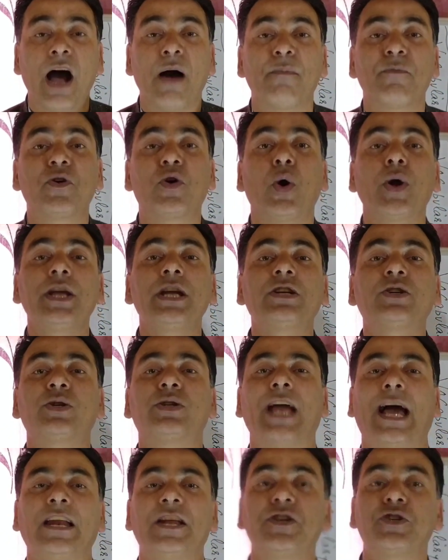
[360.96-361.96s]
I'm going
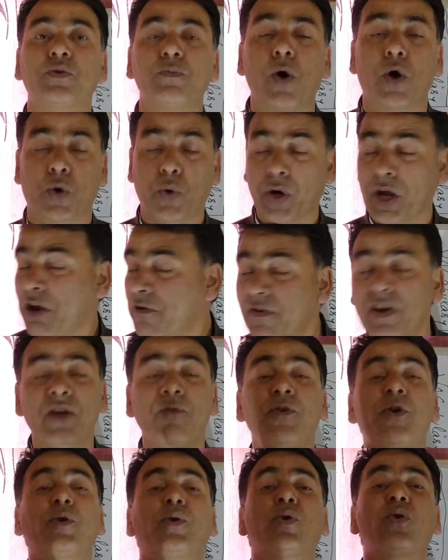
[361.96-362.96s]
to Delhi tomorrow. Even
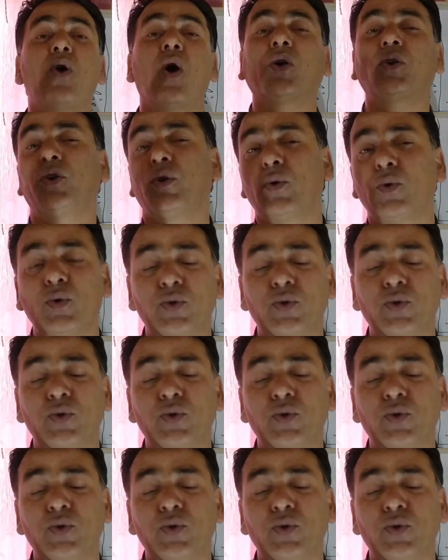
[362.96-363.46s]
if you do not